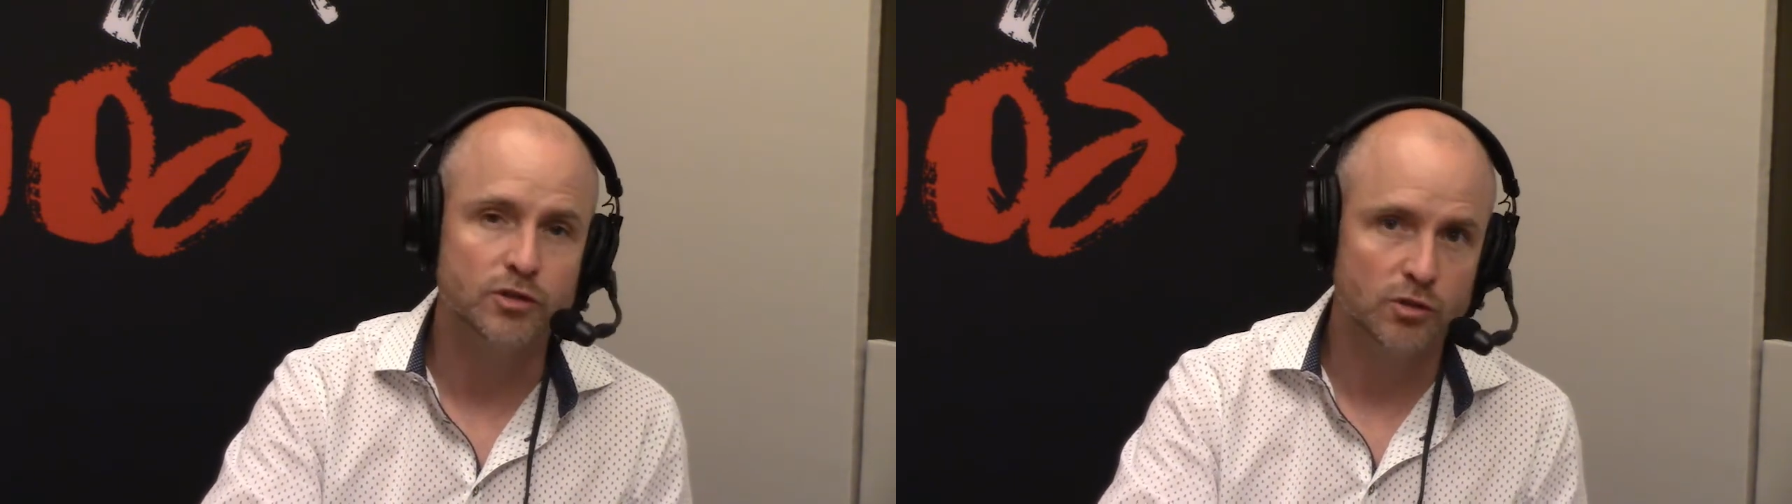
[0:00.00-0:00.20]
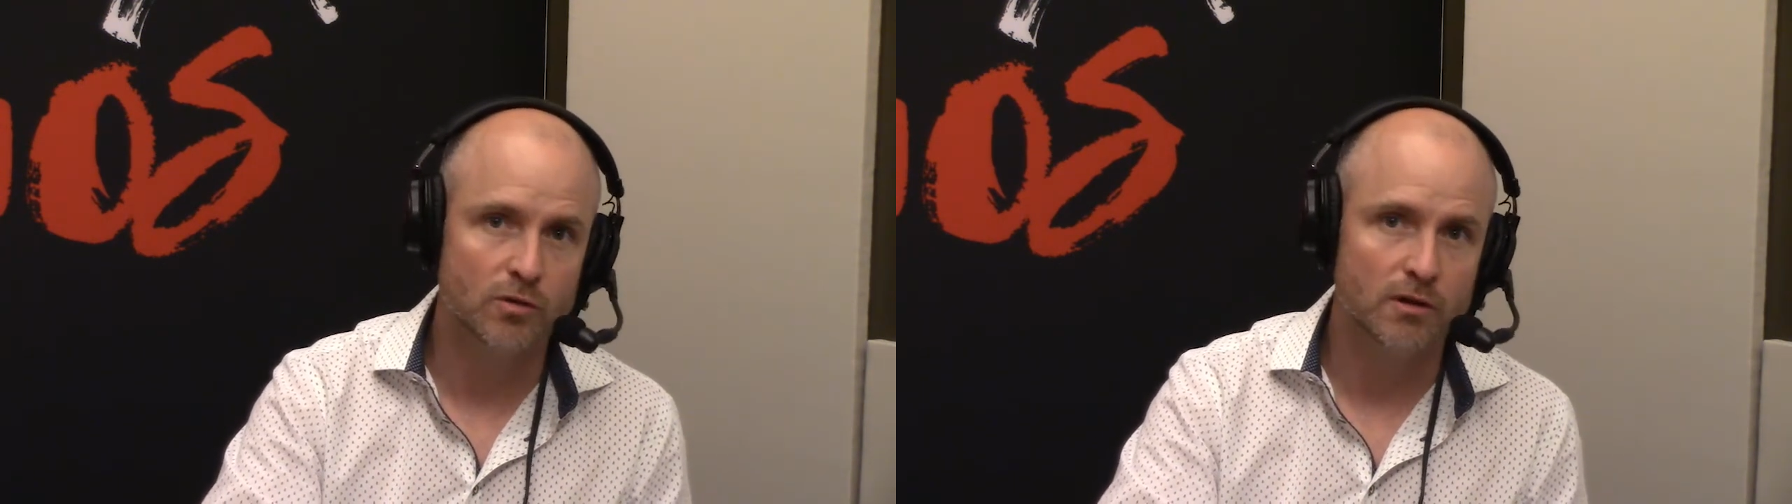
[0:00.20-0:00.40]

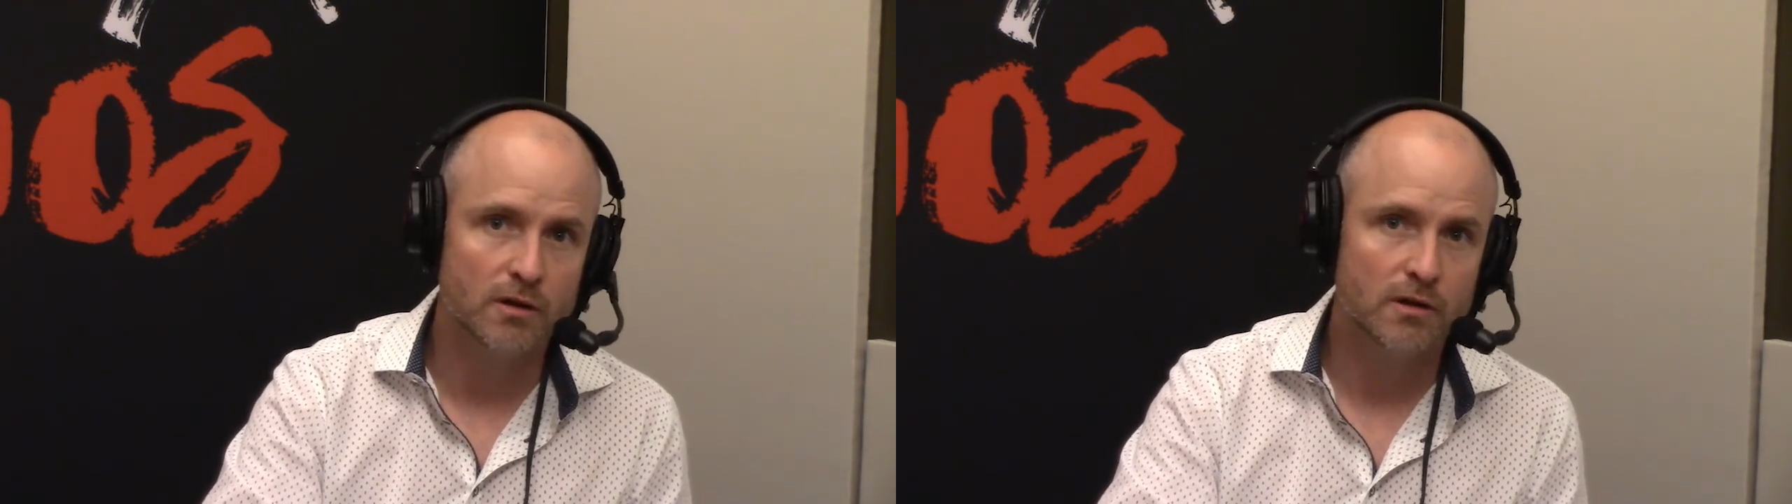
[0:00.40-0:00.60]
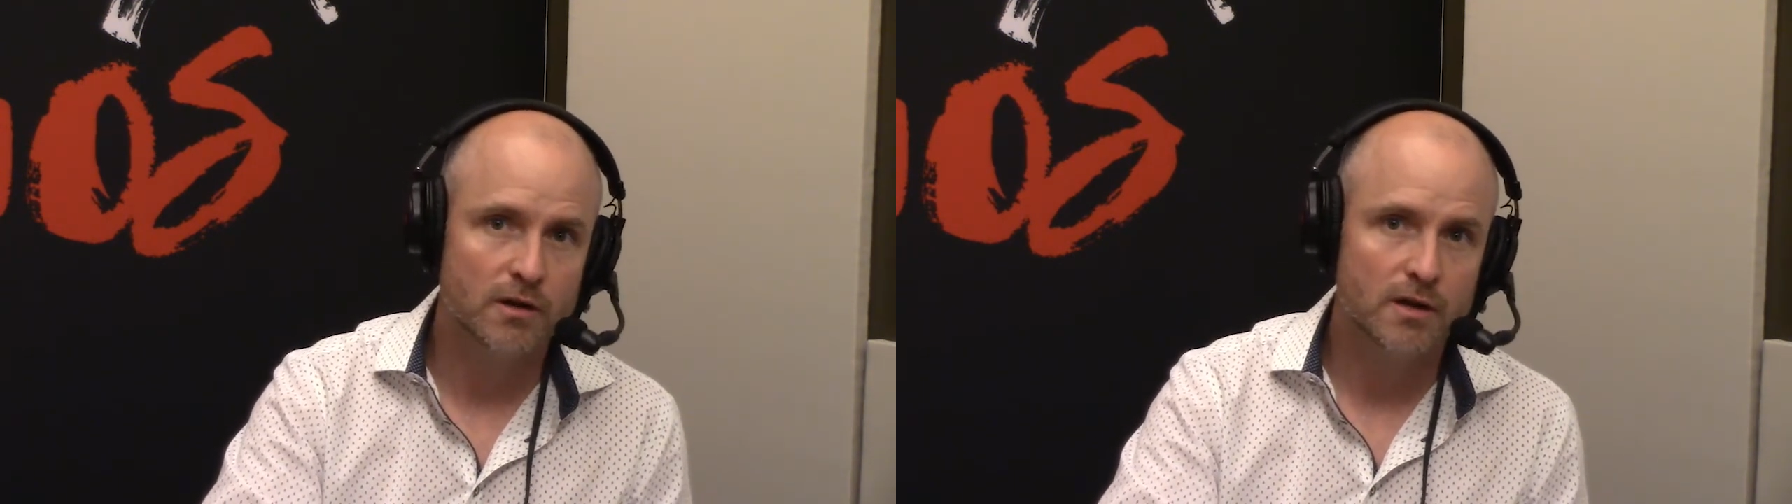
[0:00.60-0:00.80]
sure.
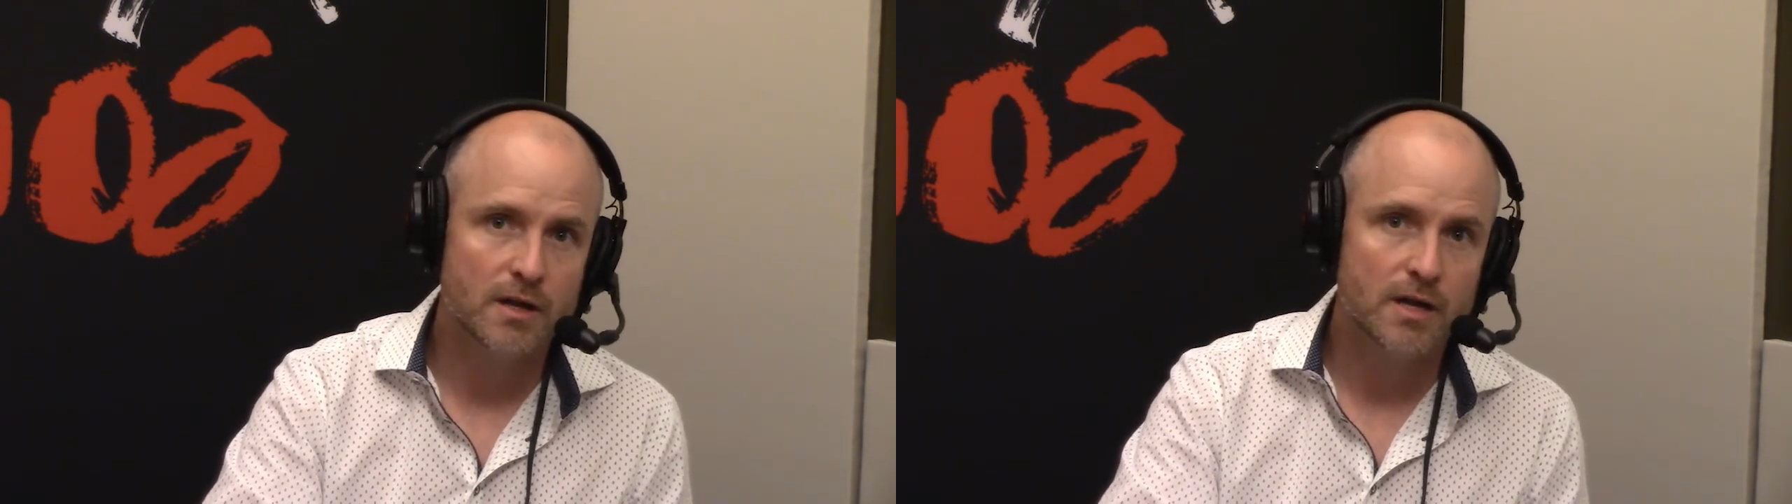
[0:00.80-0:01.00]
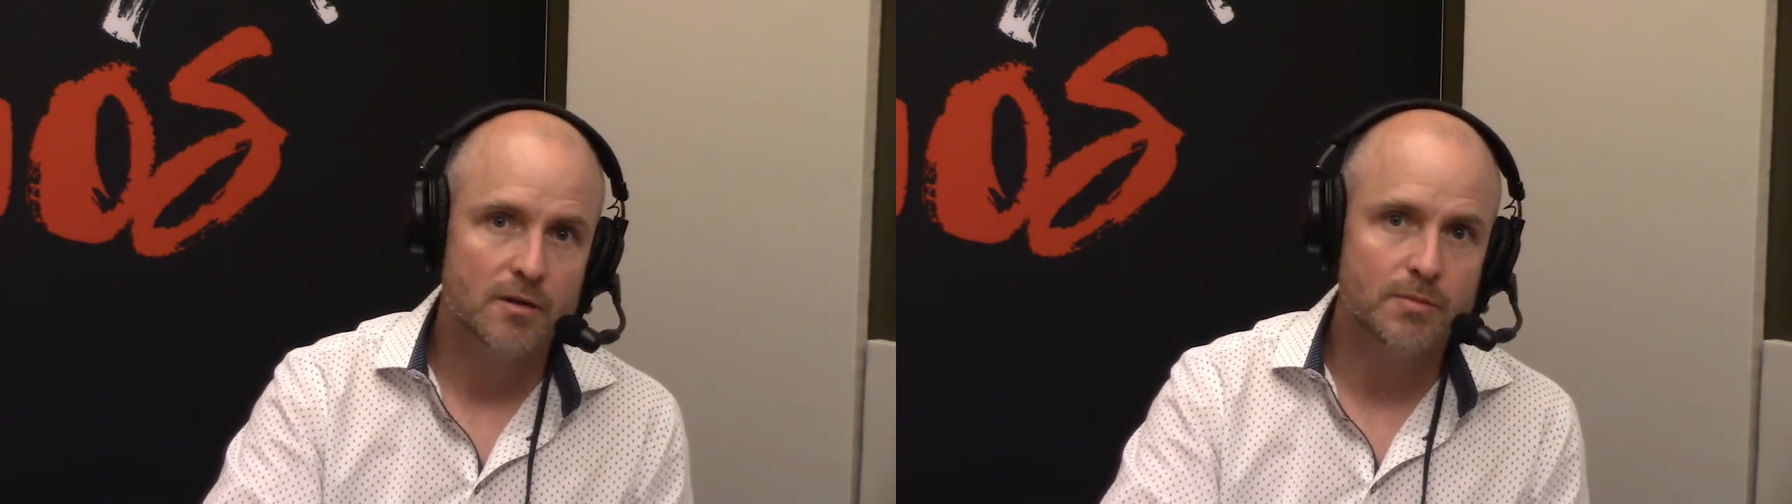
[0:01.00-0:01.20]

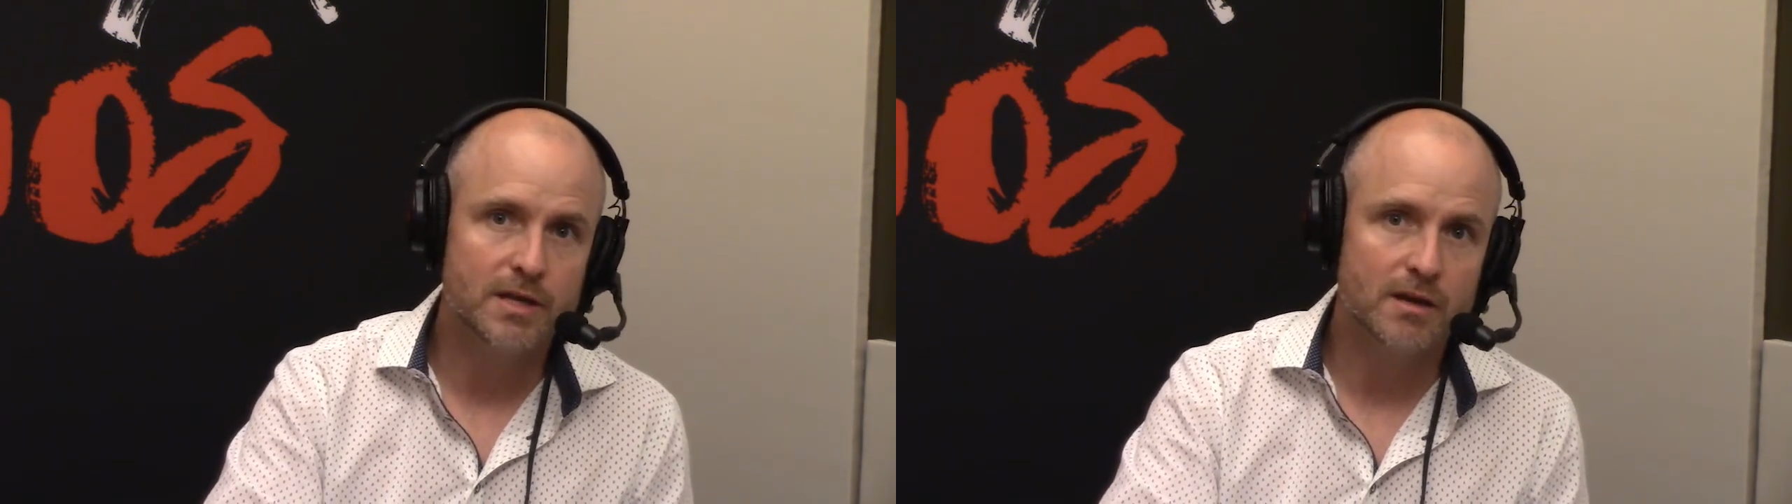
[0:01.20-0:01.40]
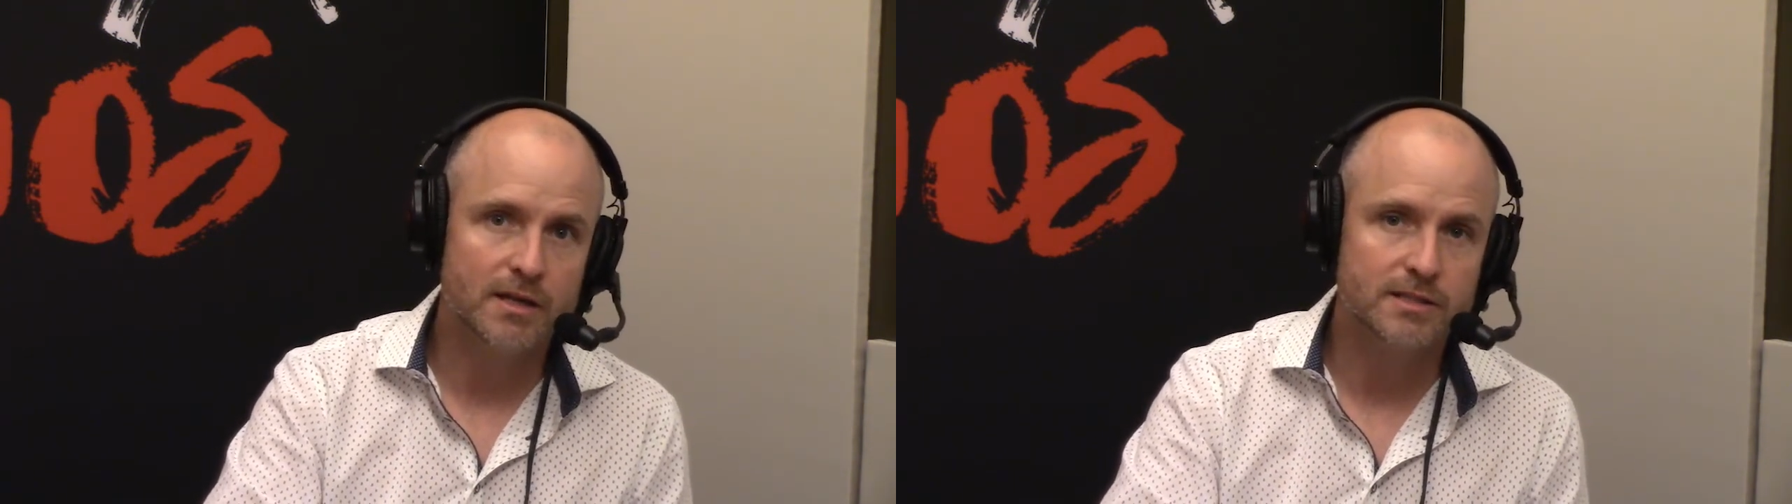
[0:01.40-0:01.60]

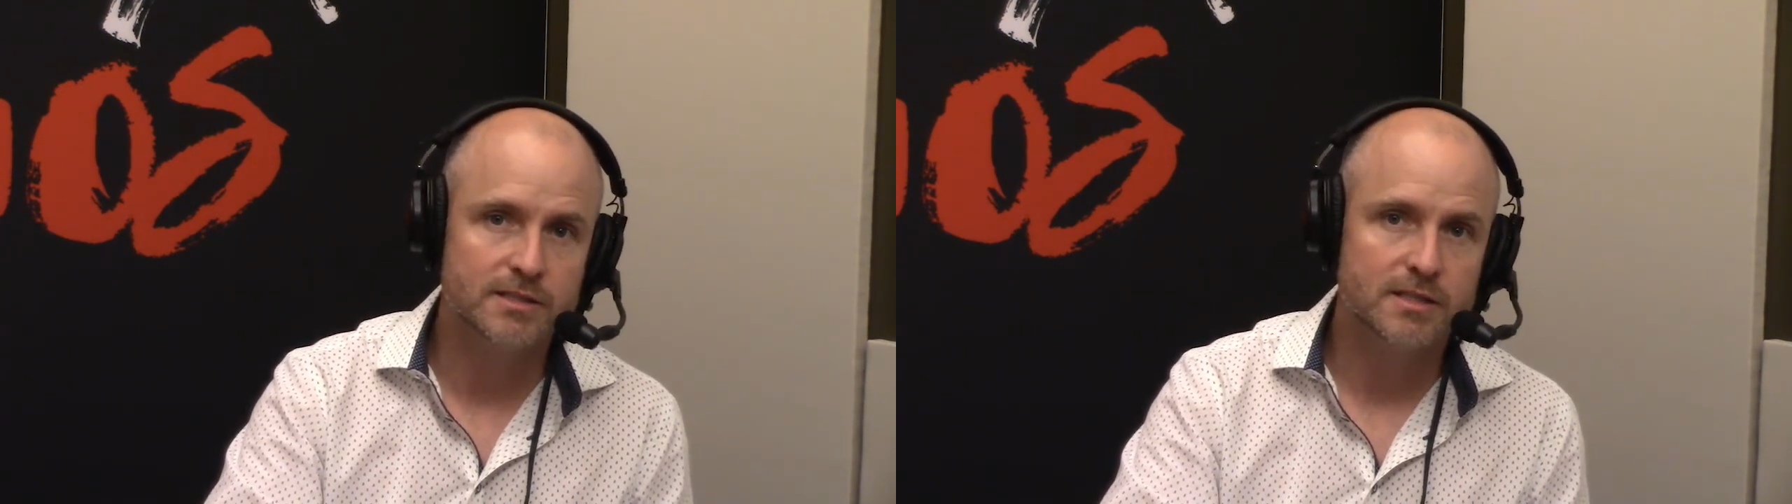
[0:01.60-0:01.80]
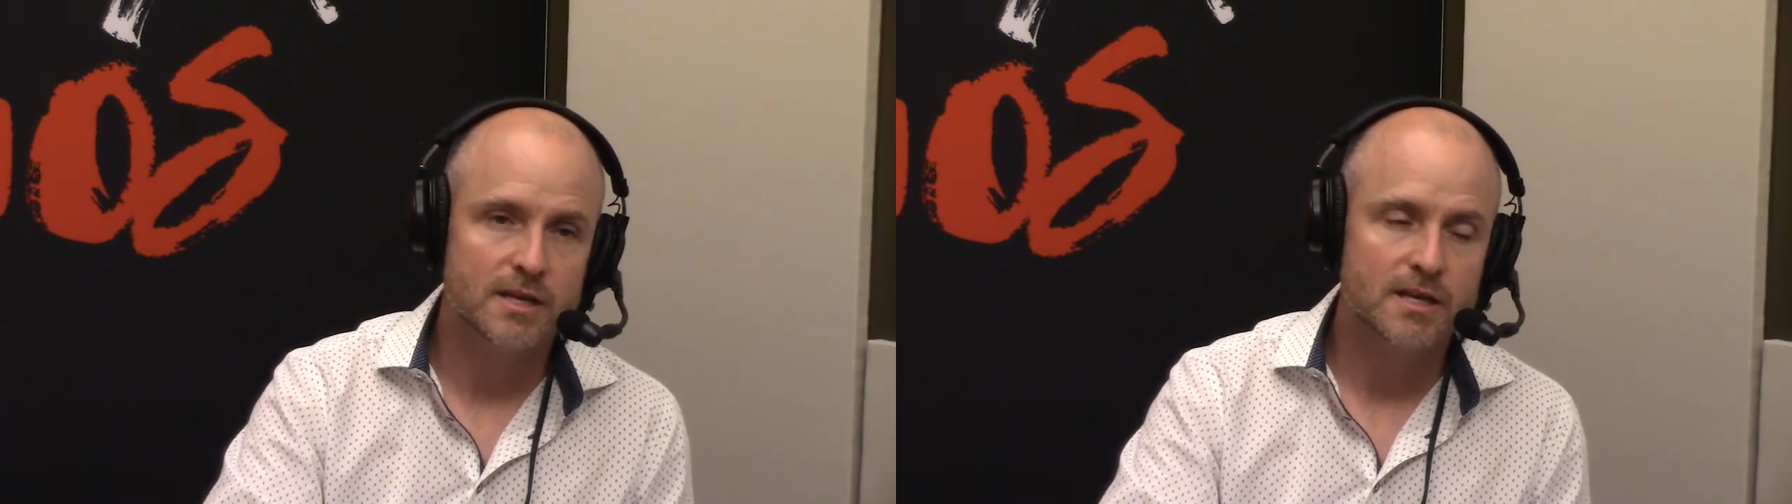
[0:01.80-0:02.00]
because